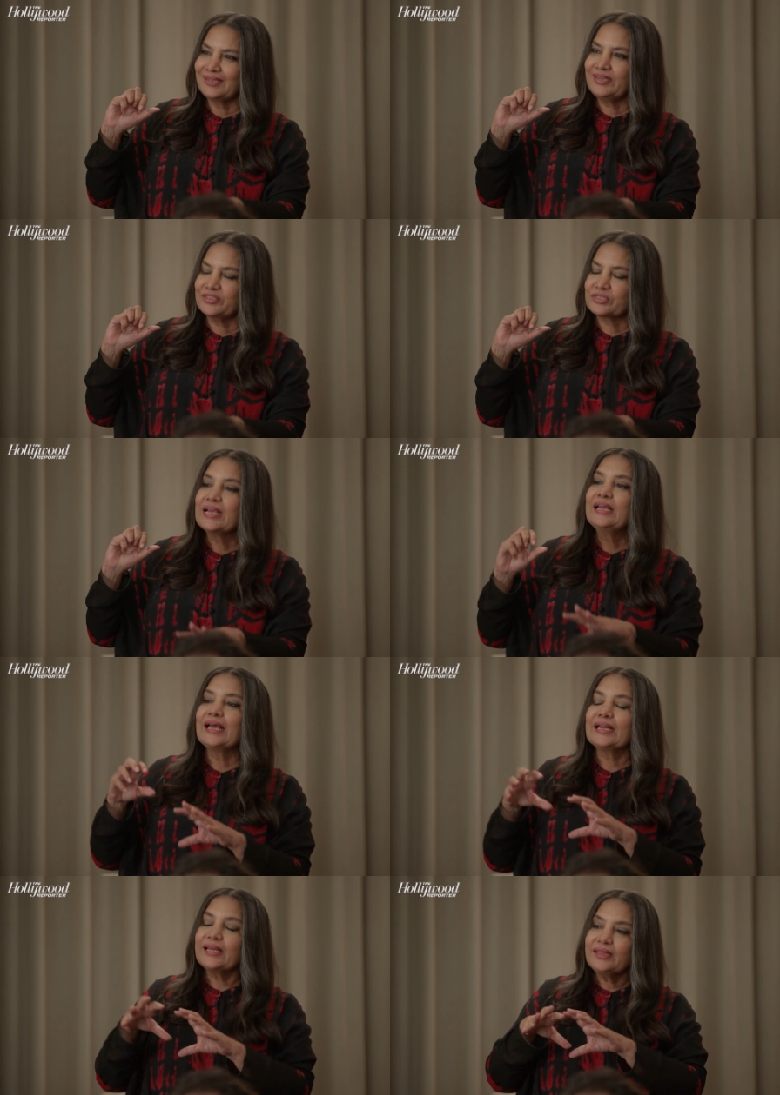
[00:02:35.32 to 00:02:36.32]
East.
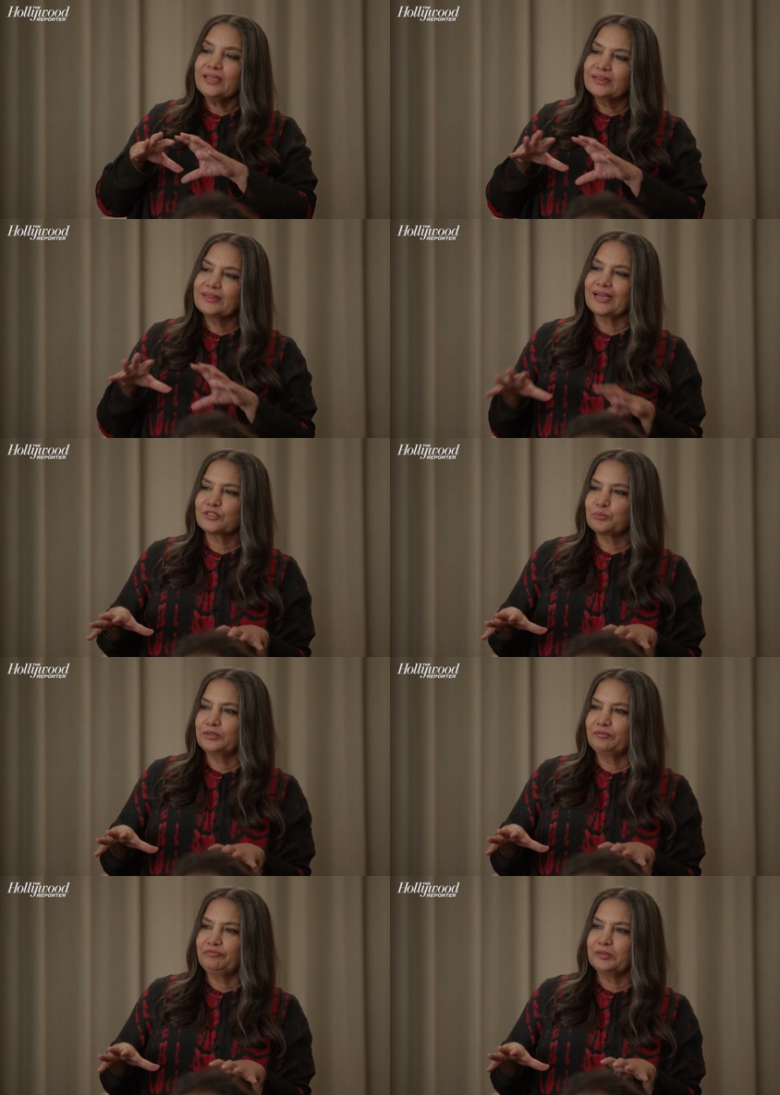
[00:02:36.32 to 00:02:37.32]
And I think that's
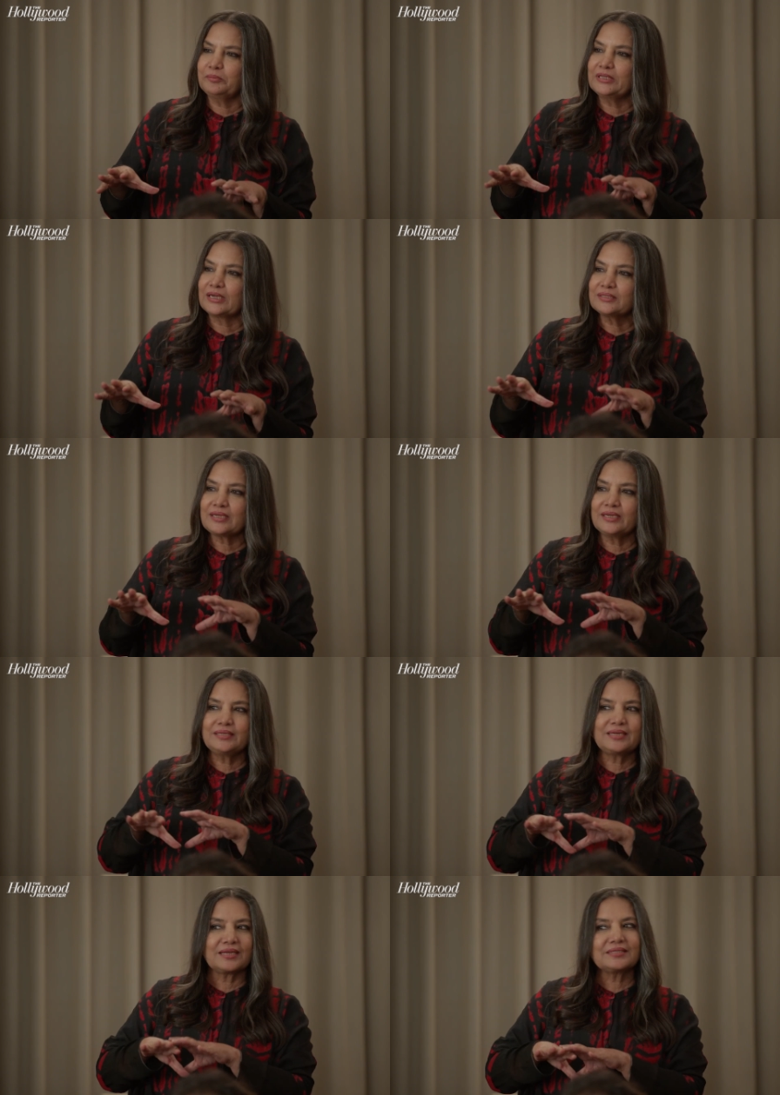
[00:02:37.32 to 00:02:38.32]
what the film does.
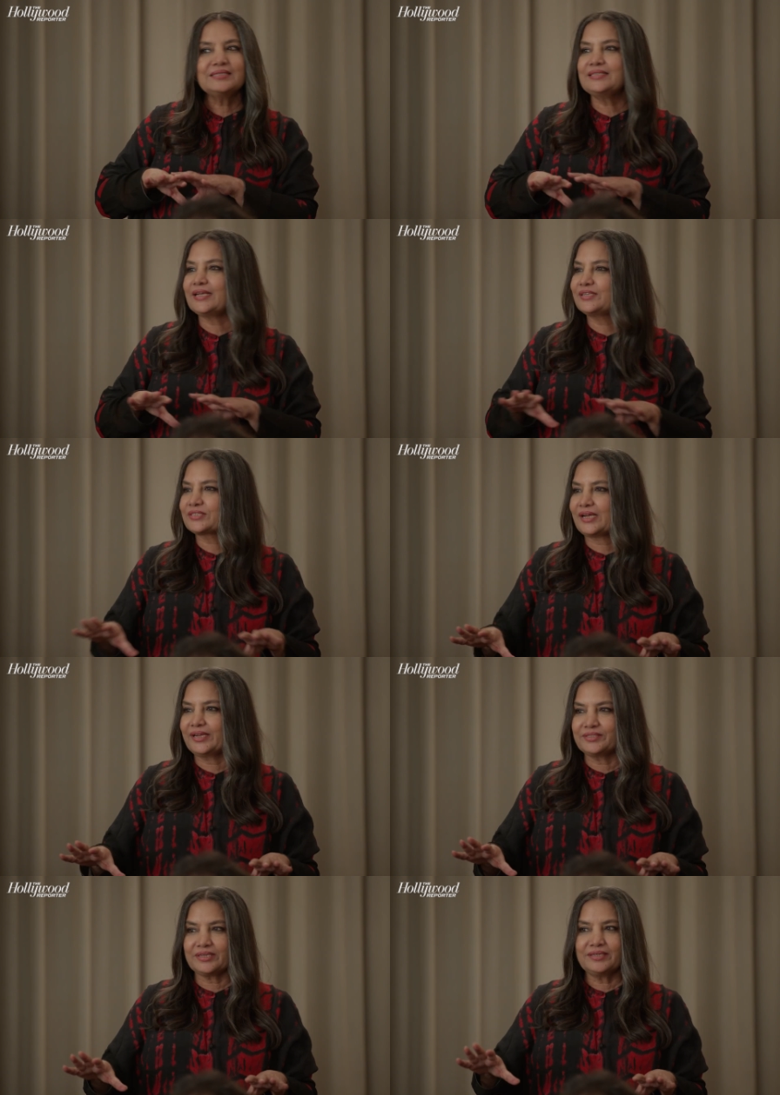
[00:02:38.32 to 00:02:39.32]
It doesn't take
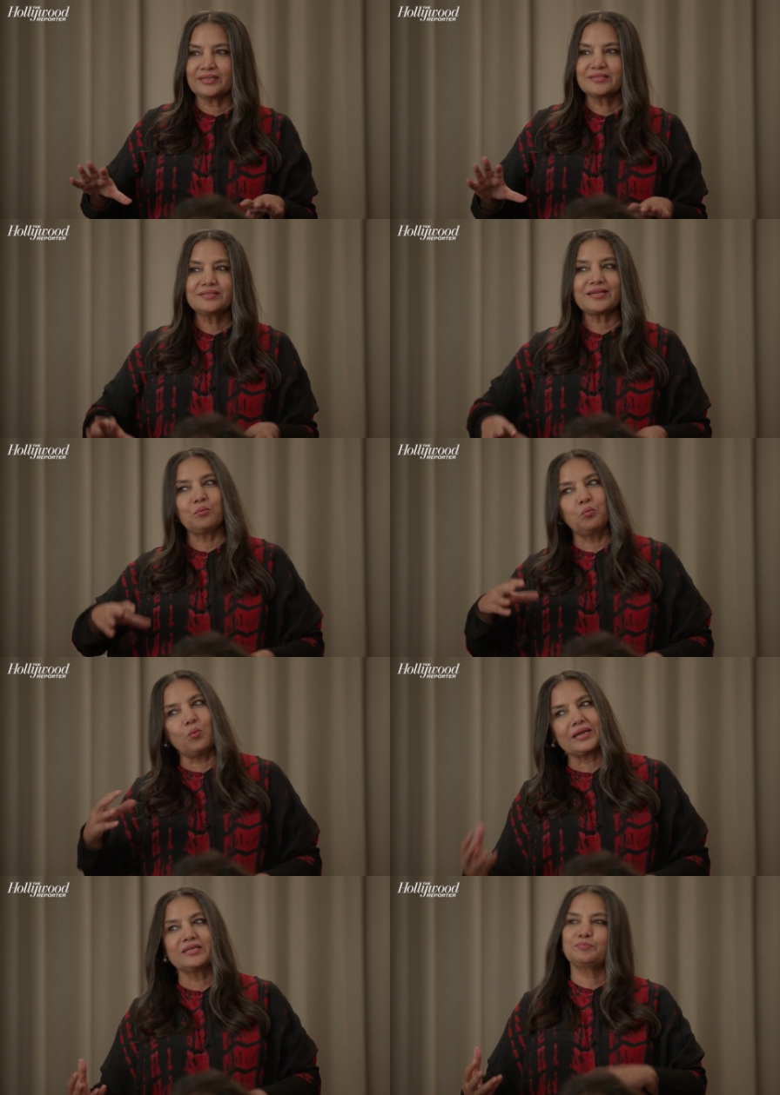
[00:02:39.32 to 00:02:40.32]
sides. It doesn't say
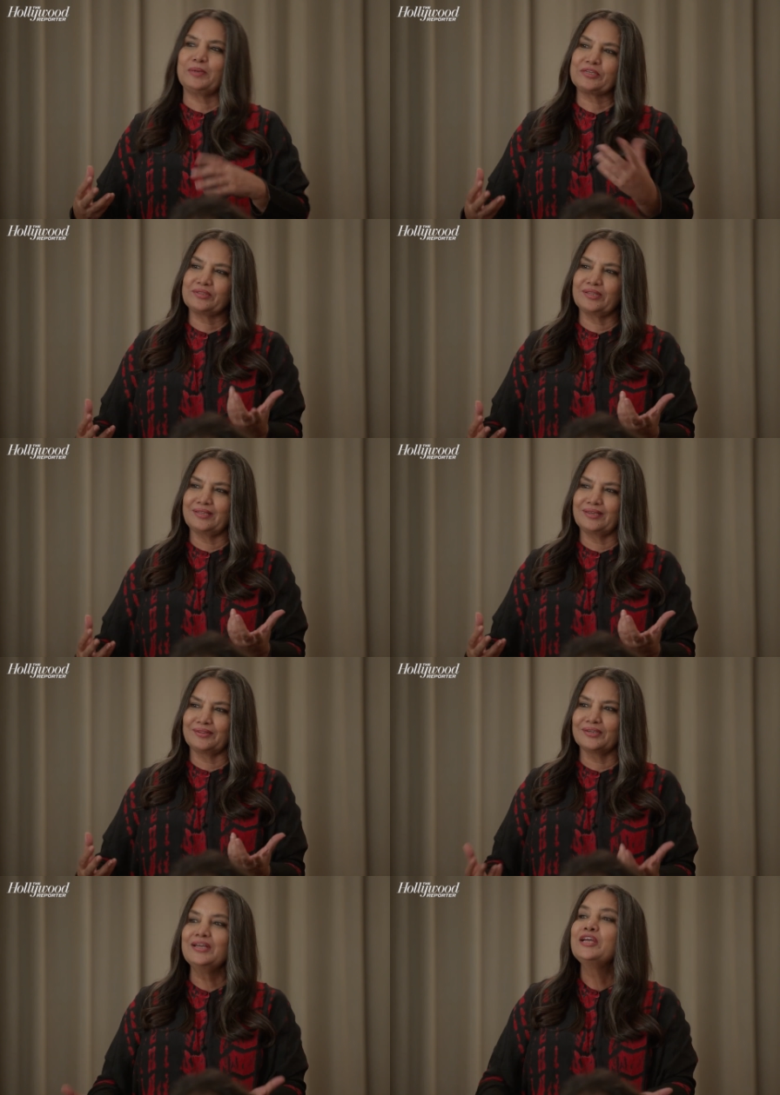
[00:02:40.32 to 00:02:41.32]
one is better than the
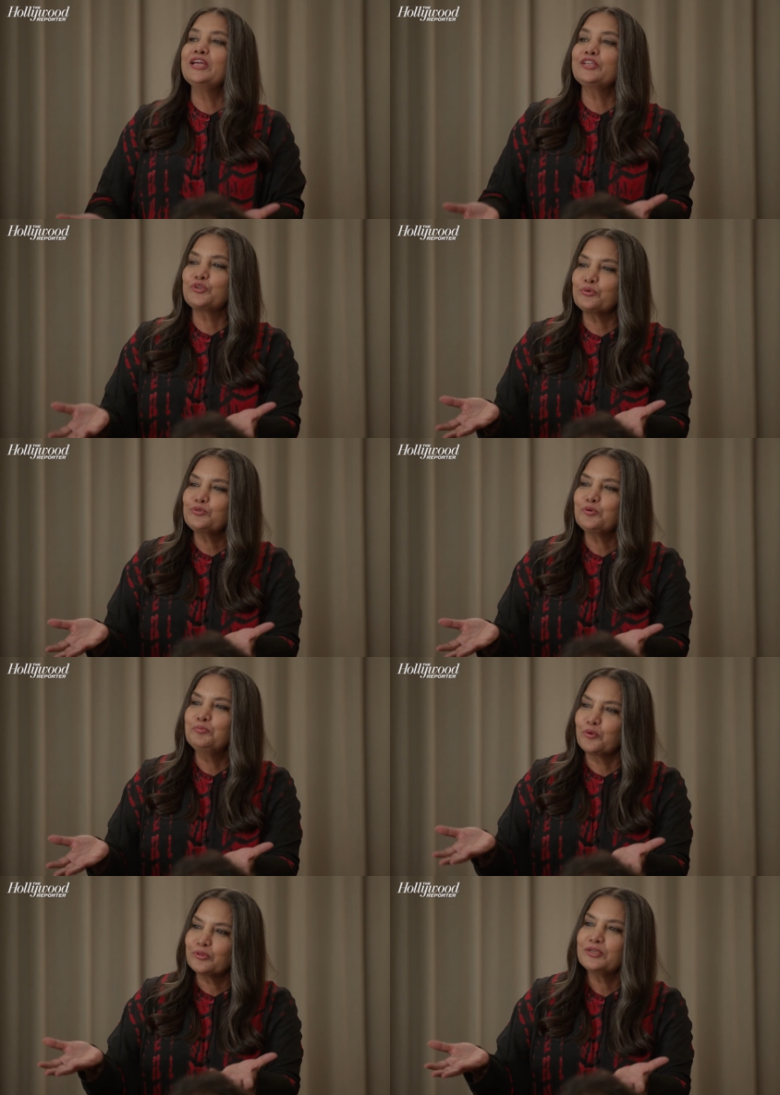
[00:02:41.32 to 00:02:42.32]
other. It shows
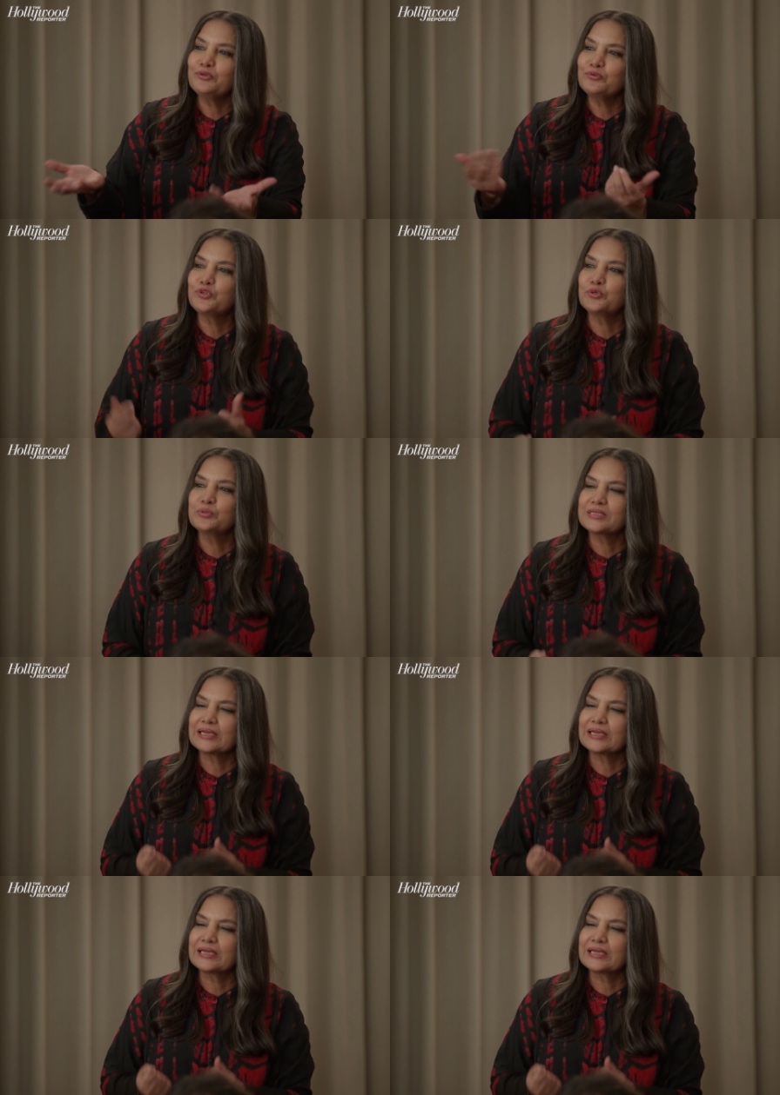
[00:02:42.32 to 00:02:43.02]
you both and you choose.